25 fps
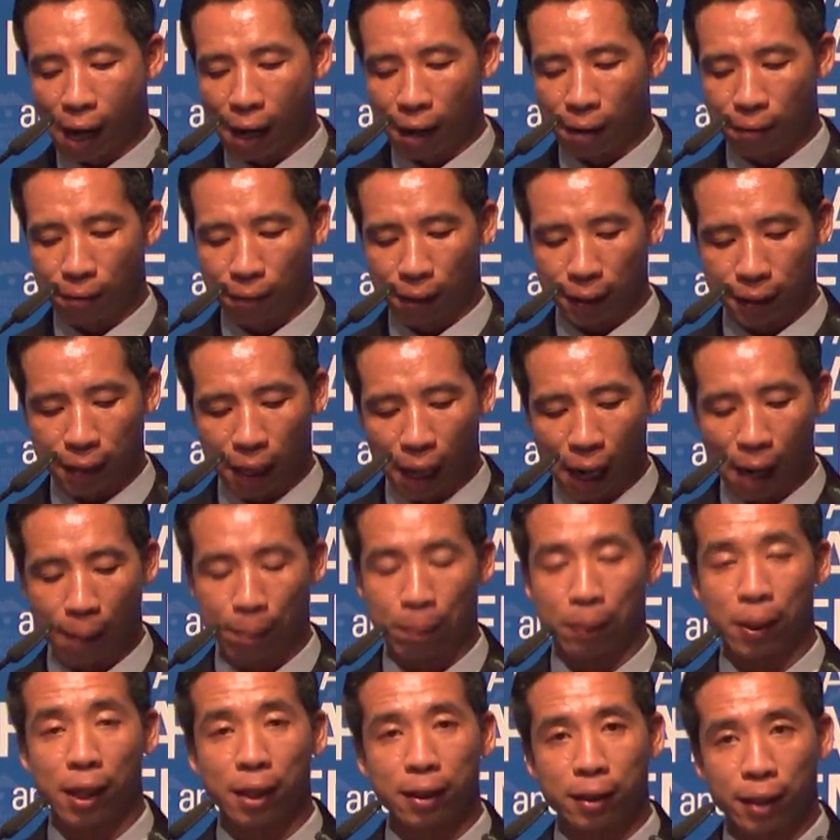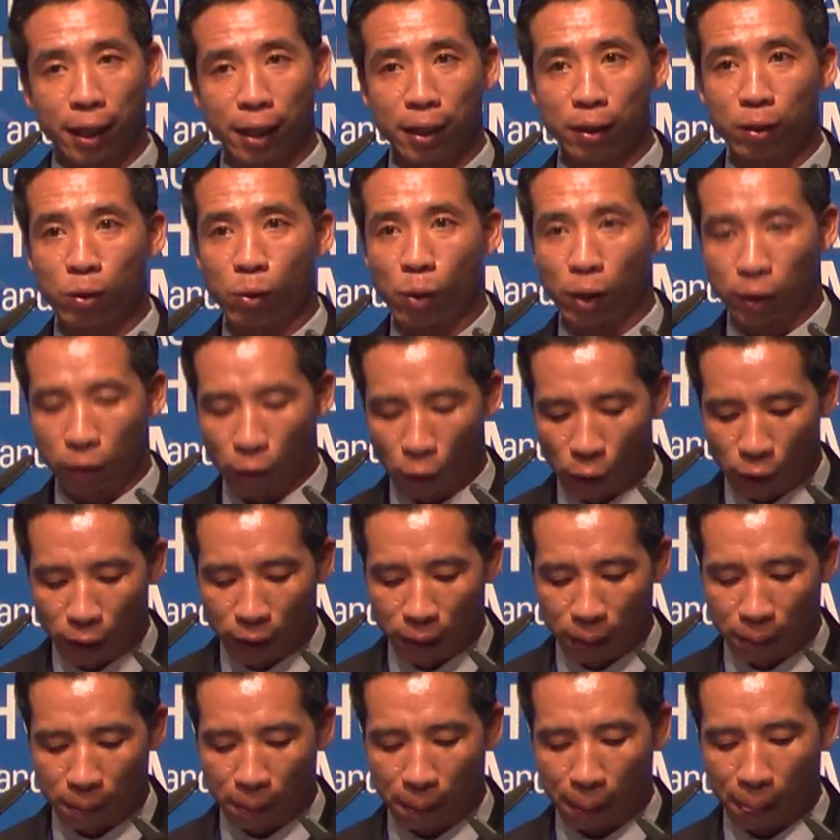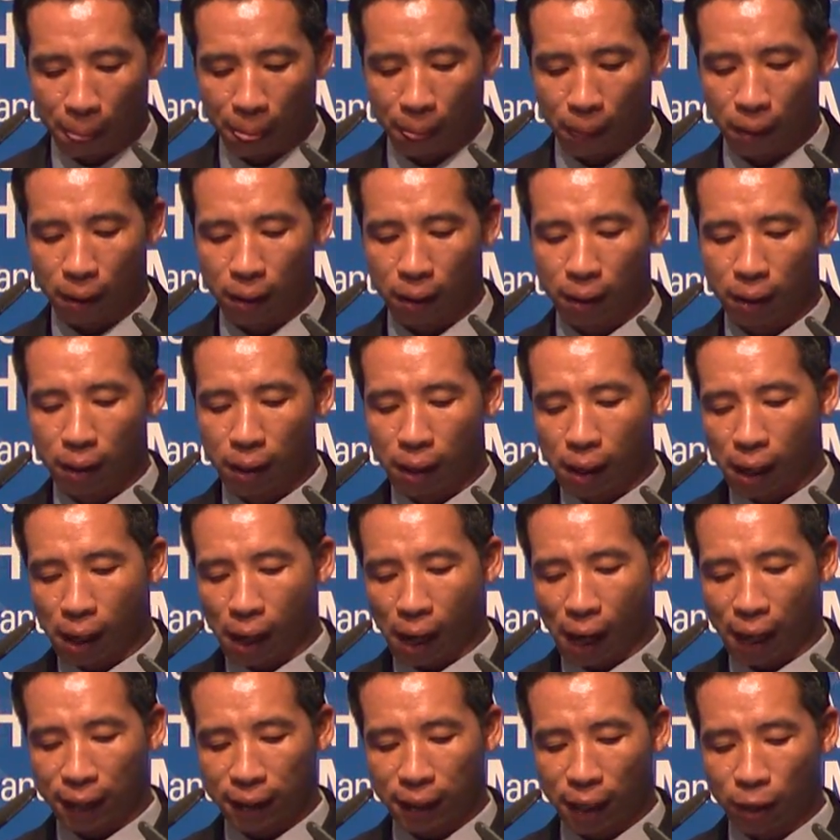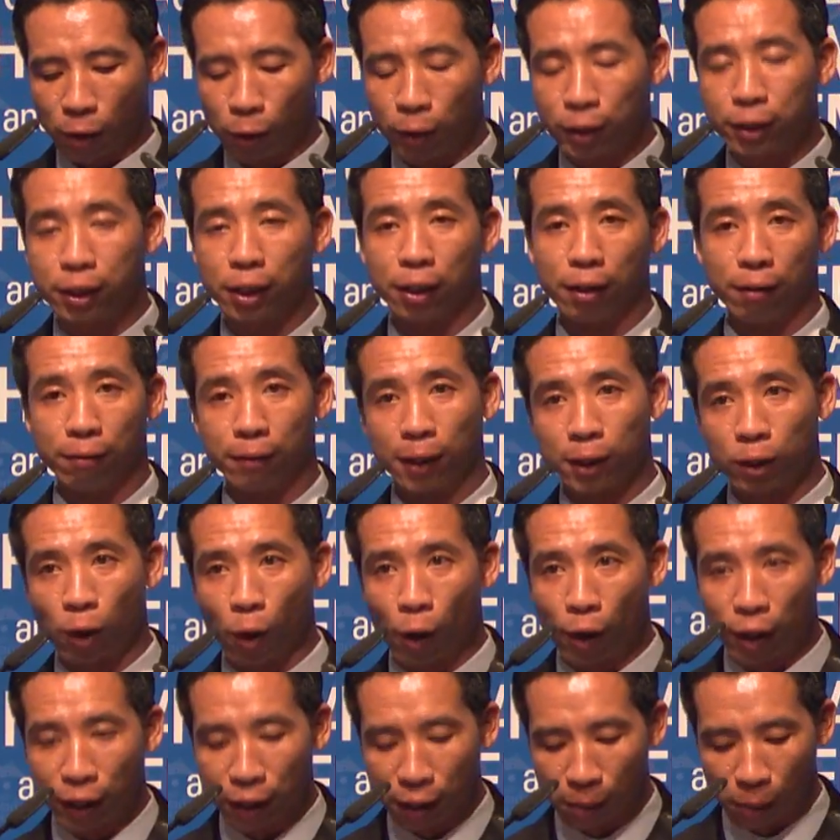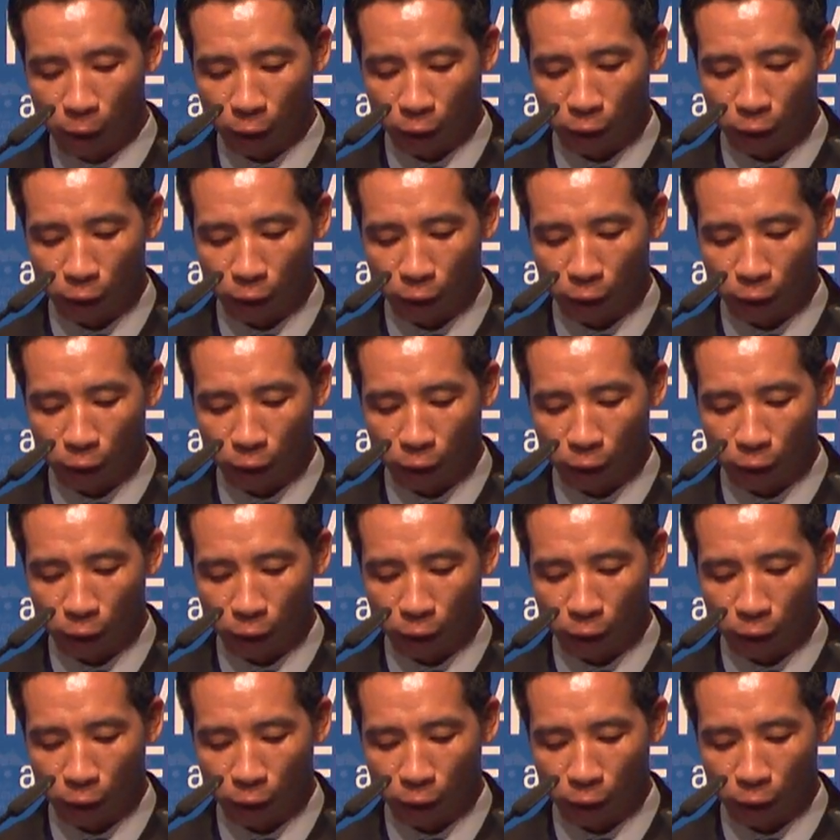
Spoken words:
This person psychologically tormented me and crushed my faith.